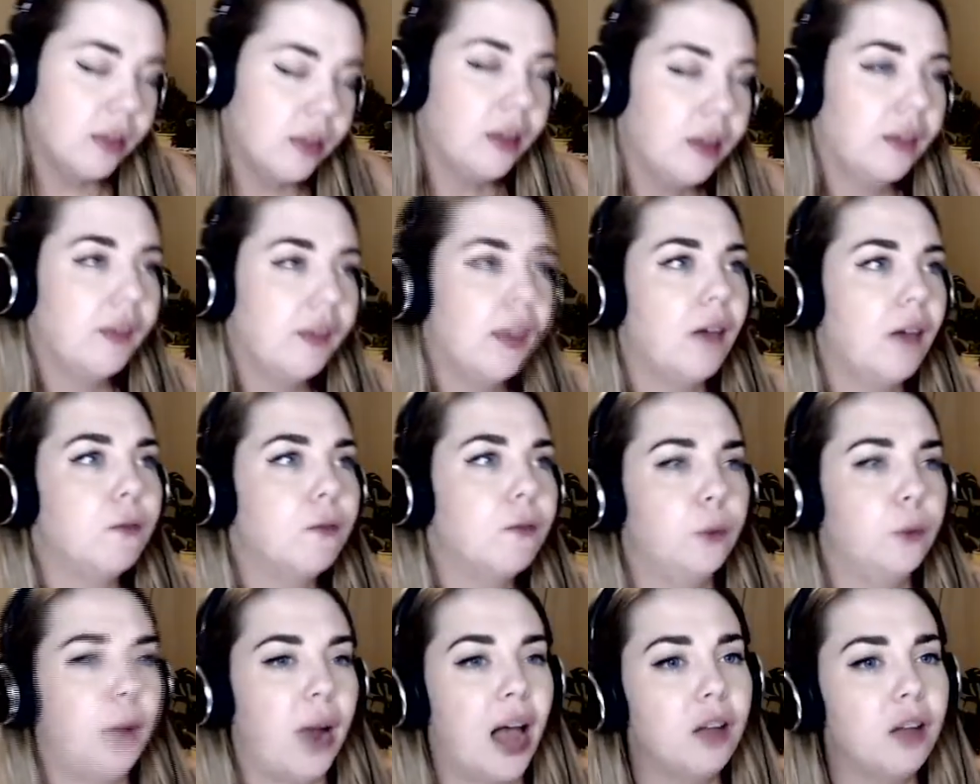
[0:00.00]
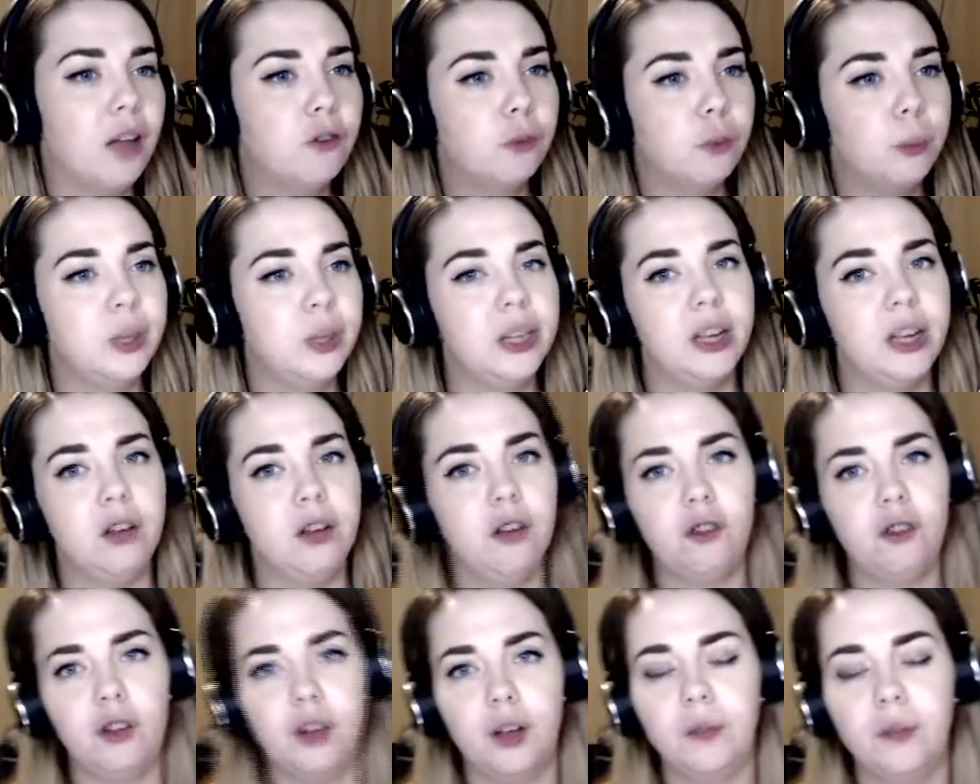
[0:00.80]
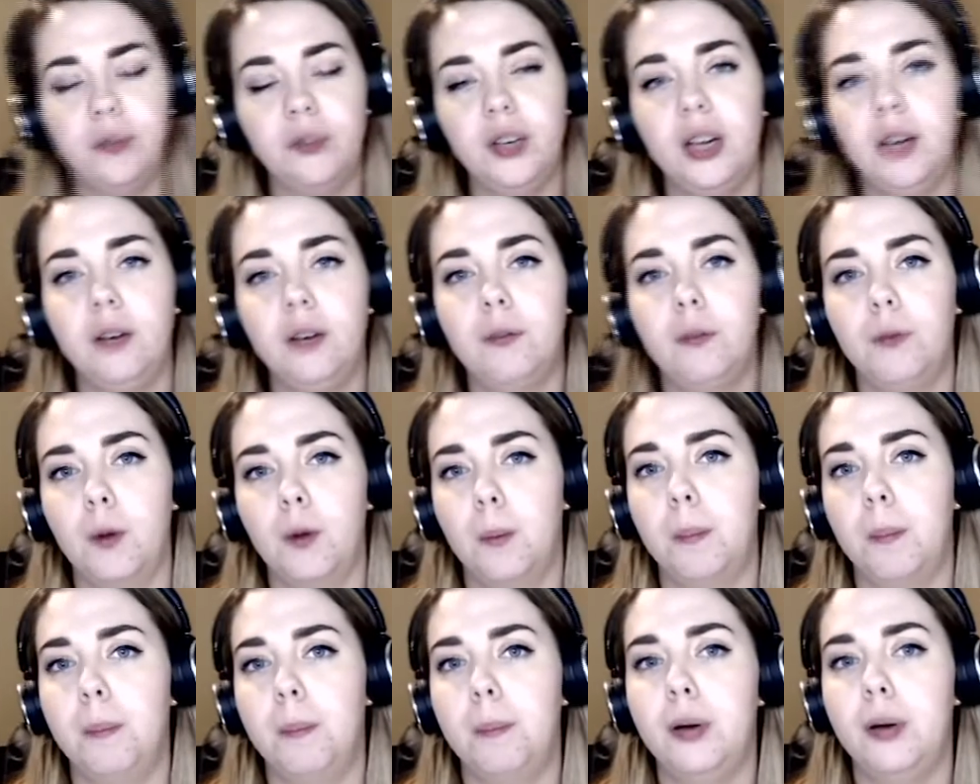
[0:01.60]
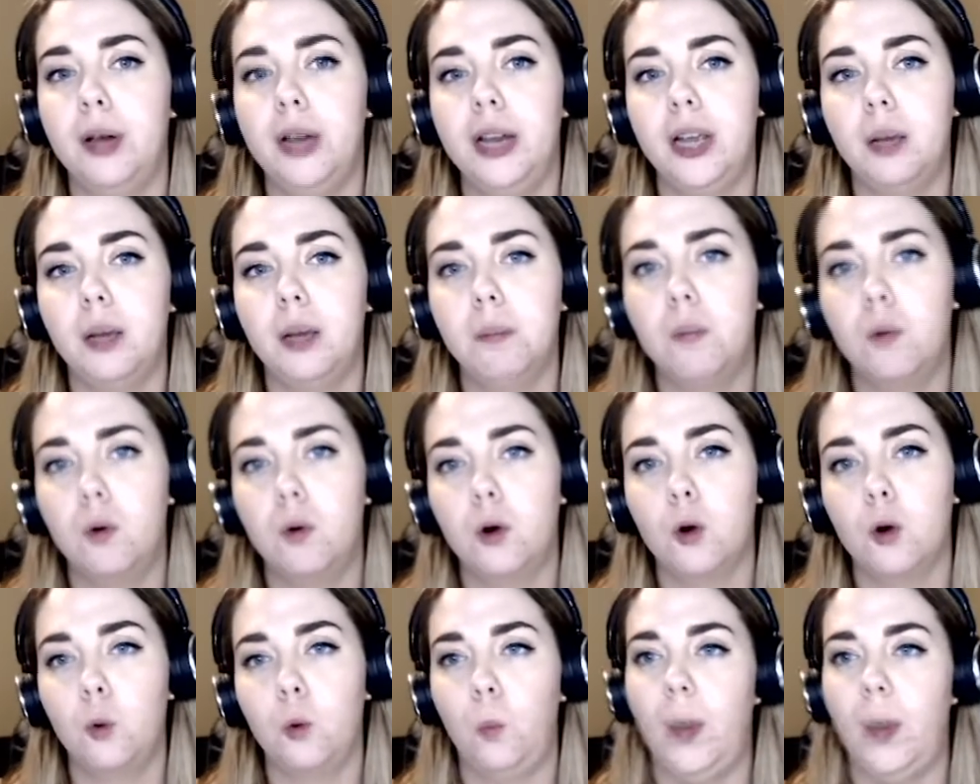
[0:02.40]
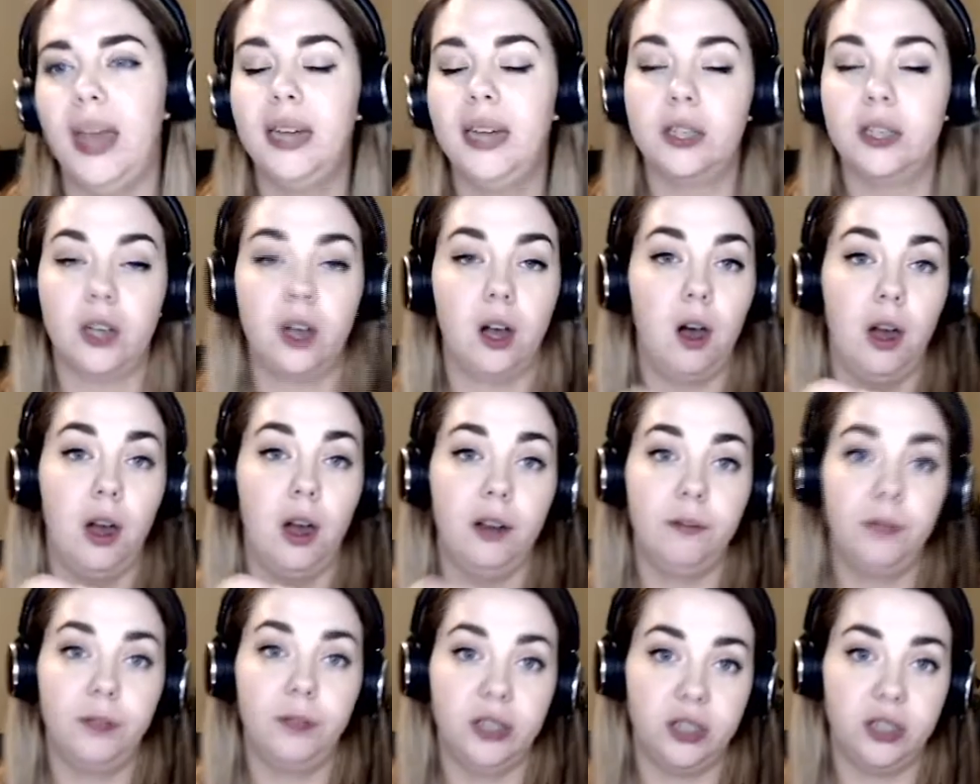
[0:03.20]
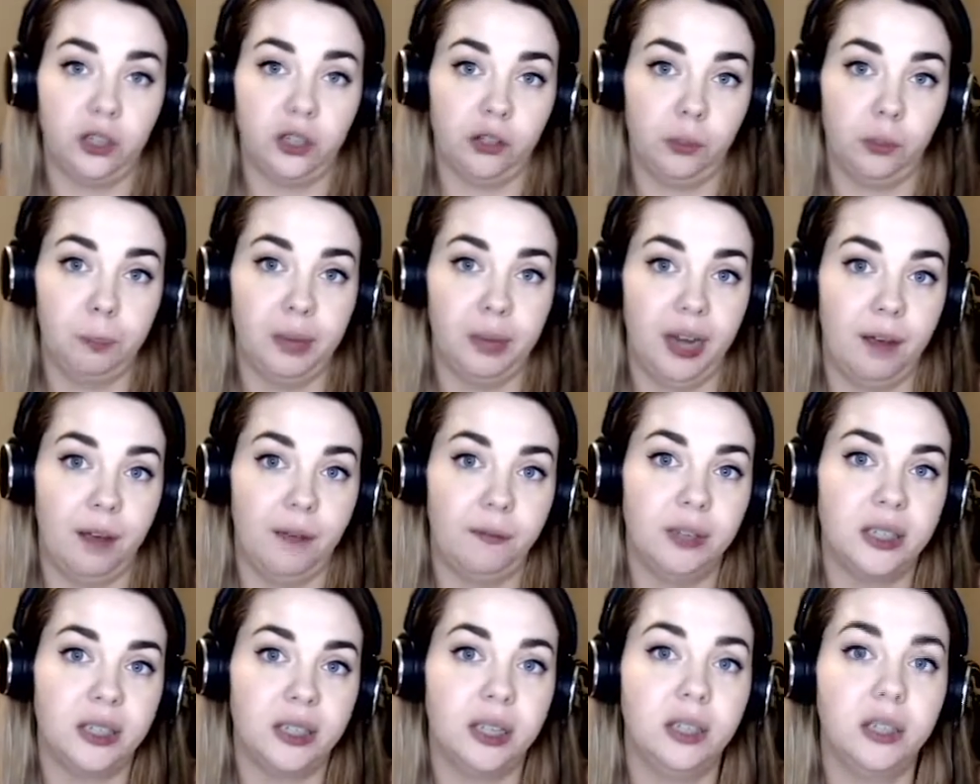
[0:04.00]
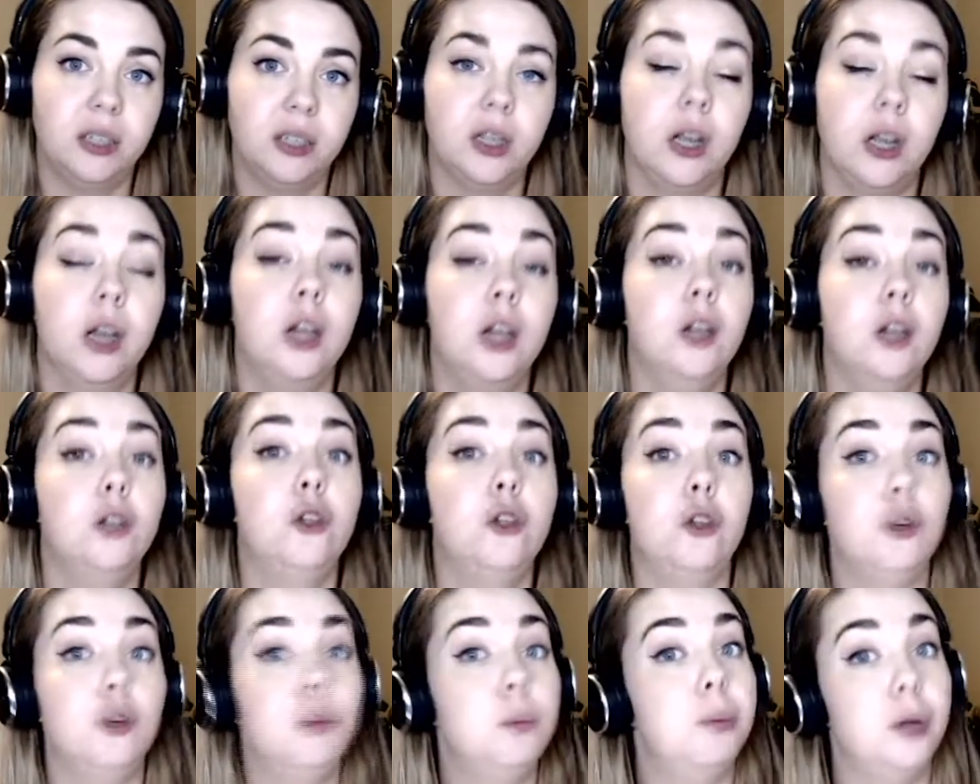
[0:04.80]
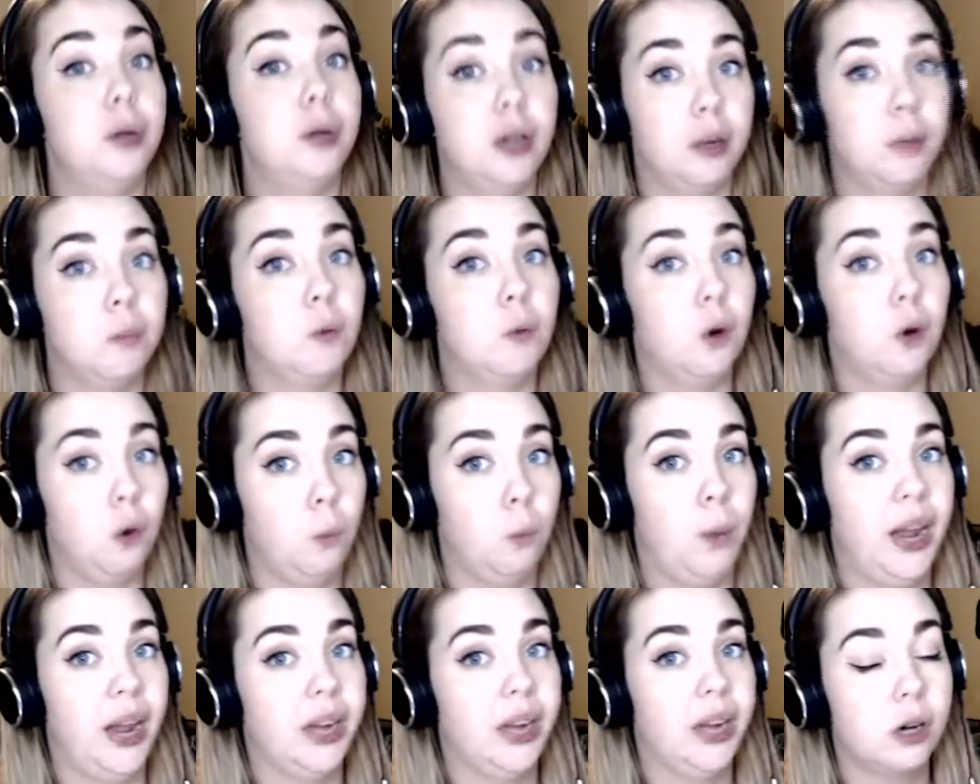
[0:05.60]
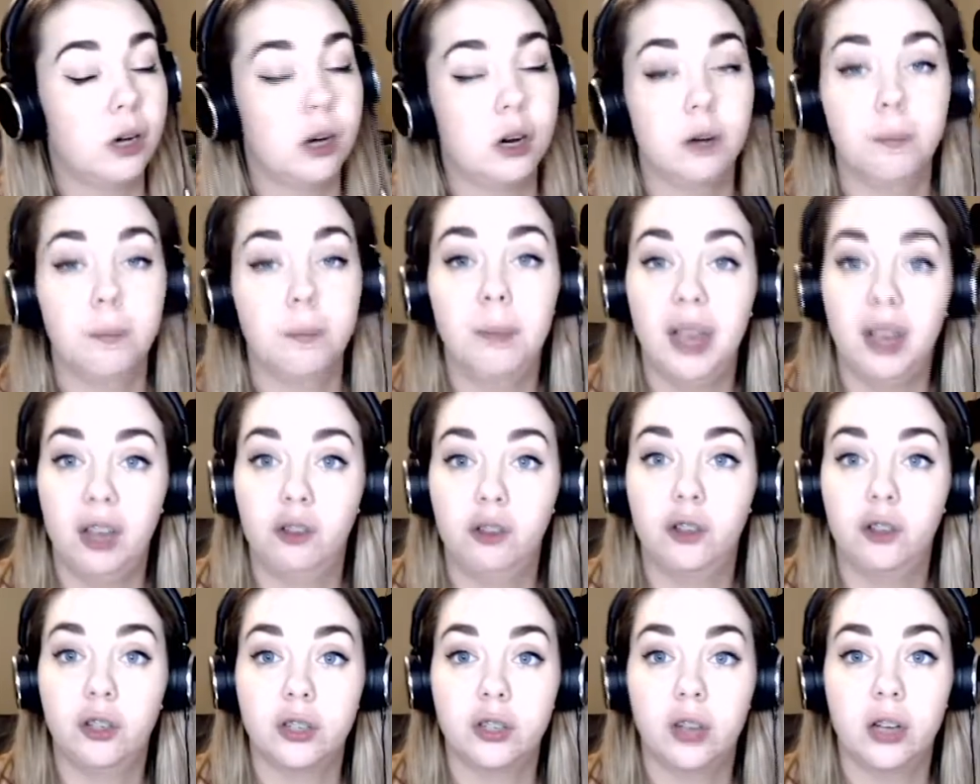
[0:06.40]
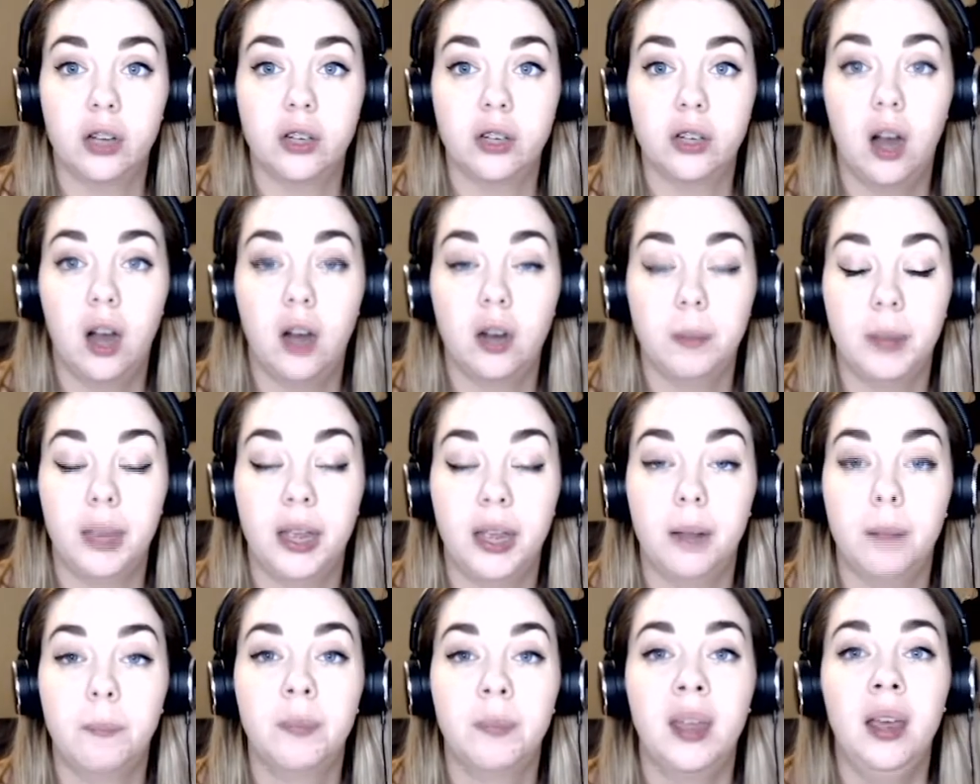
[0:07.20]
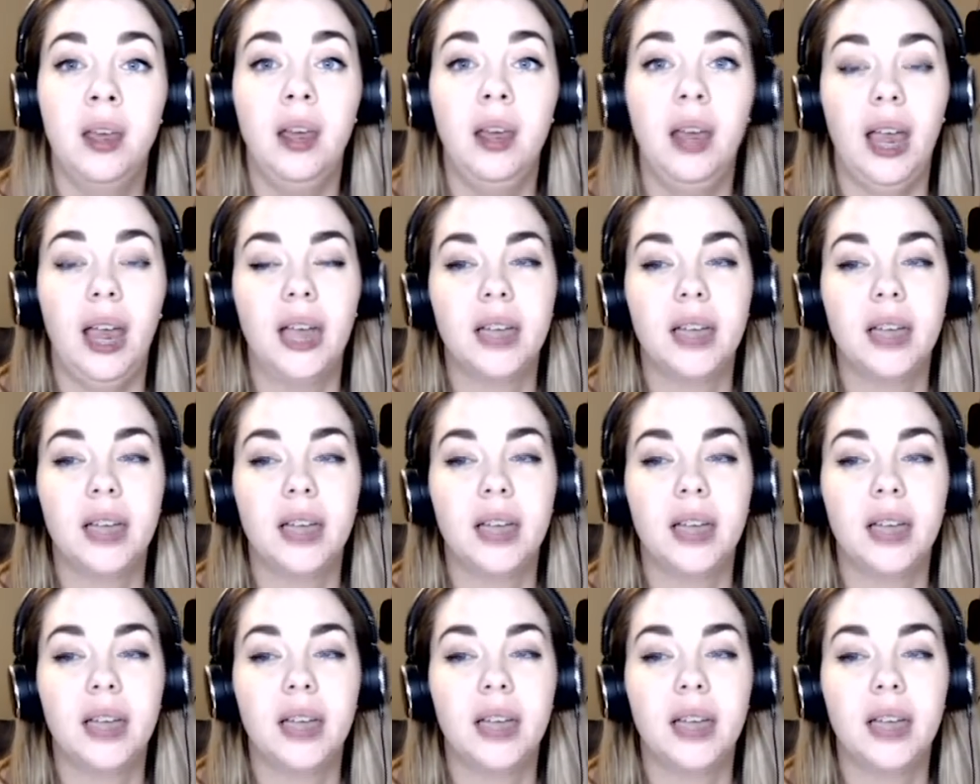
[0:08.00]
Ethics have gradually shifted from putting more weight on physician beneficence to putting more weight on patient autonomy.